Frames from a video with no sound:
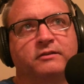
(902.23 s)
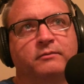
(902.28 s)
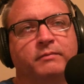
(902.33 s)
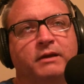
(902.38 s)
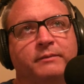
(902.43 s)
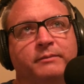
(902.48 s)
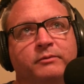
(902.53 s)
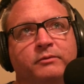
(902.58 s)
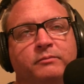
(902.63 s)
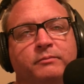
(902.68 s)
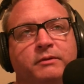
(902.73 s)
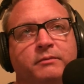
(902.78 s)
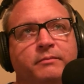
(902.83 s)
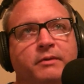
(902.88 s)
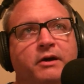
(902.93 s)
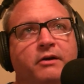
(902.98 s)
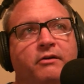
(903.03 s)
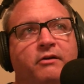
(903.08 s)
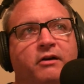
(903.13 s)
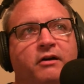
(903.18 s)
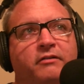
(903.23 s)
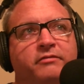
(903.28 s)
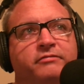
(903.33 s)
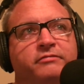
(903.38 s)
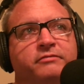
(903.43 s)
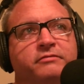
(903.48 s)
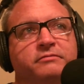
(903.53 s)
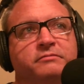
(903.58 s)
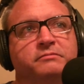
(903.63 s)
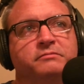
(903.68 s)
a baby would be better
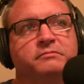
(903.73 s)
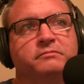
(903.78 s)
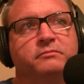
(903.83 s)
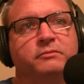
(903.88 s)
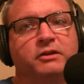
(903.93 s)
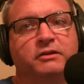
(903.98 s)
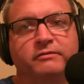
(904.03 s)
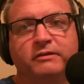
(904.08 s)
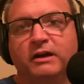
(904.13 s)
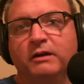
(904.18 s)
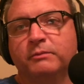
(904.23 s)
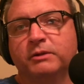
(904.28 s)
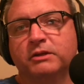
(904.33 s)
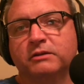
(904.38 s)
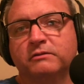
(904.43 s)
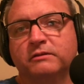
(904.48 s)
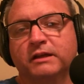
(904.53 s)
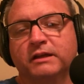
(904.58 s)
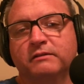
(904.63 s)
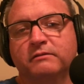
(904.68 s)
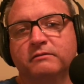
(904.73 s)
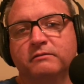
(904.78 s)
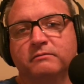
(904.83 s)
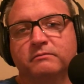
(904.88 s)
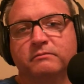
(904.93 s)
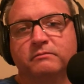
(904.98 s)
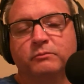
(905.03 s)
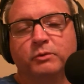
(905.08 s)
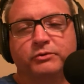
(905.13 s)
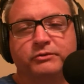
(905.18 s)
off with a family that
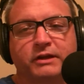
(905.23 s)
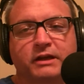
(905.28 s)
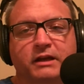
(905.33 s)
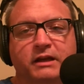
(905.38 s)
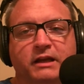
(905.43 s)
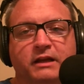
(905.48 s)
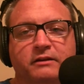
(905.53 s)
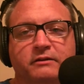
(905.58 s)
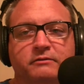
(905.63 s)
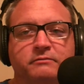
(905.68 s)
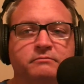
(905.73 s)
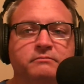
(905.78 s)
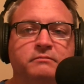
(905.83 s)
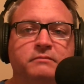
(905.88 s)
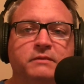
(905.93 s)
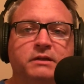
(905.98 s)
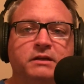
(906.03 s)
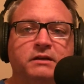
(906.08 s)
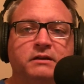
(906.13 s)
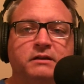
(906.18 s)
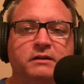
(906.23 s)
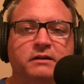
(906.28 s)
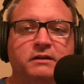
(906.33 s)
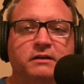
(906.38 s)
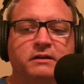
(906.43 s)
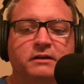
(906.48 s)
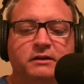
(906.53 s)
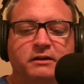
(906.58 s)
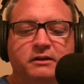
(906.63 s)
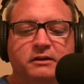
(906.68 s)
will stay together.
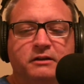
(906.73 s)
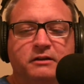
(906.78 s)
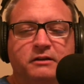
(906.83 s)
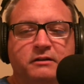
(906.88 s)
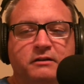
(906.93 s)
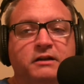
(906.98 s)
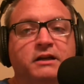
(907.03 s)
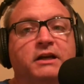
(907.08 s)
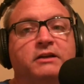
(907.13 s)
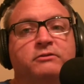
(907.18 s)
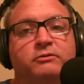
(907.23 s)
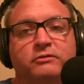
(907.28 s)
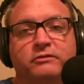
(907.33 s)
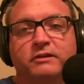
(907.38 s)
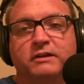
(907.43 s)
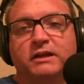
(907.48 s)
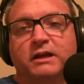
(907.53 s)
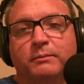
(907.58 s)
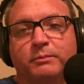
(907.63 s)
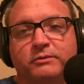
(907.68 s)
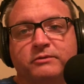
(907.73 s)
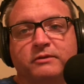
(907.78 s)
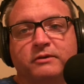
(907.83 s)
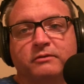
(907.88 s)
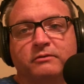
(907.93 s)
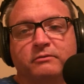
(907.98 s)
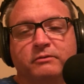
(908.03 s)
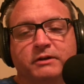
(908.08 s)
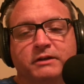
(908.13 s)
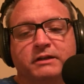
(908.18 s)
Interesting
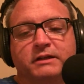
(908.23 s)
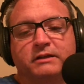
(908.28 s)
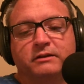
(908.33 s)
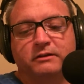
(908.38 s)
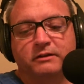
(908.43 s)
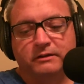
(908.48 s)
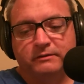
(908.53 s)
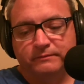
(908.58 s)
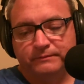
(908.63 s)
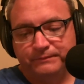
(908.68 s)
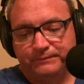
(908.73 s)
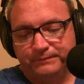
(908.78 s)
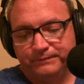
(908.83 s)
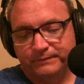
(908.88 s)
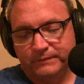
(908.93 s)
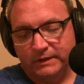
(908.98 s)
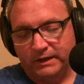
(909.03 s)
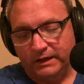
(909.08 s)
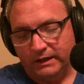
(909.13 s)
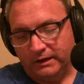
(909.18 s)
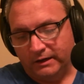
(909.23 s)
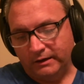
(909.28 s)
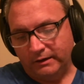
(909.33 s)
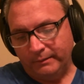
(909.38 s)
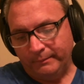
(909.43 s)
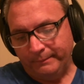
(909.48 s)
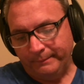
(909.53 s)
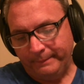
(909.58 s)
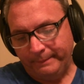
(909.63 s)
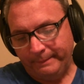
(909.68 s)
episode, really good.
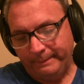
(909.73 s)
And